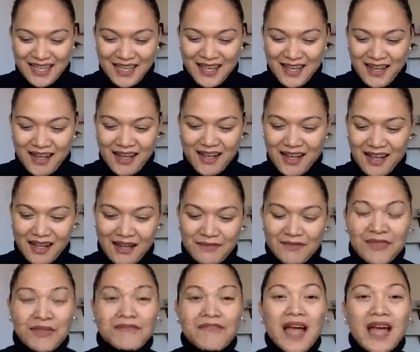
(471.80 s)

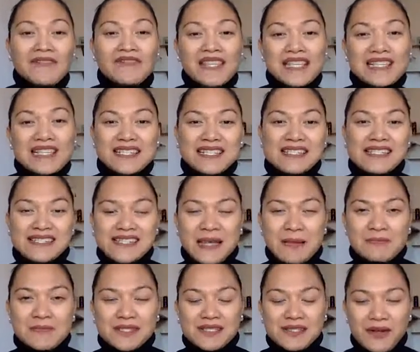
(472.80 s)
the 5 easy
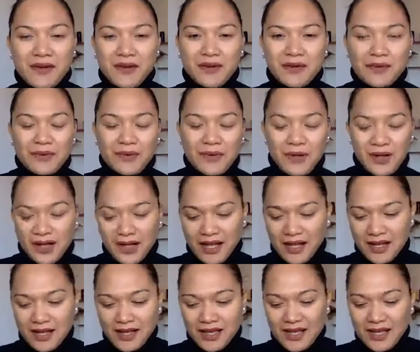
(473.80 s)
steps. So
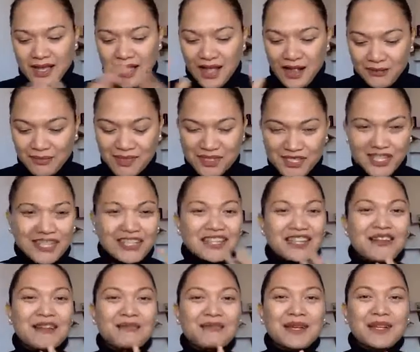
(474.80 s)
I'll be
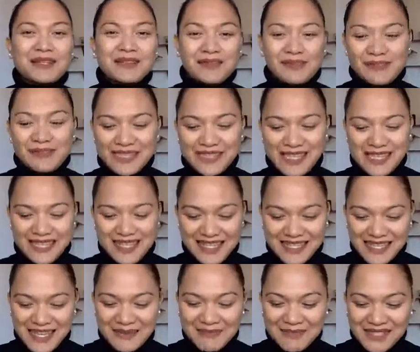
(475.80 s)
checking on my notes at the
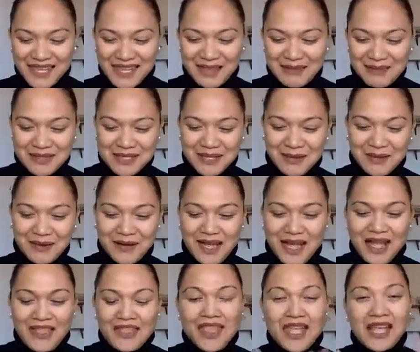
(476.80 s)
same time. So
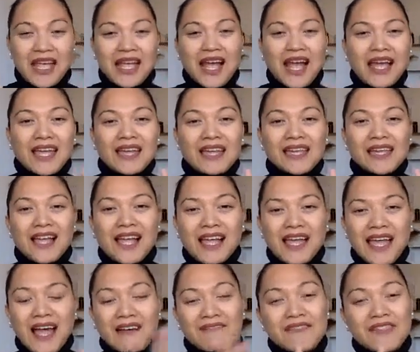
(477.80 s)
I
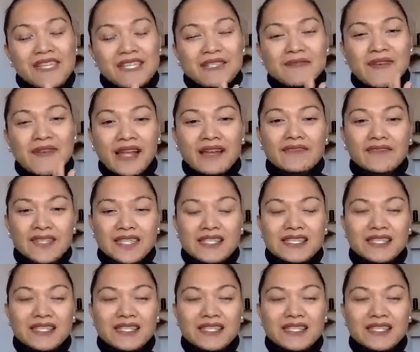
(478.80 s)
have these 5 easy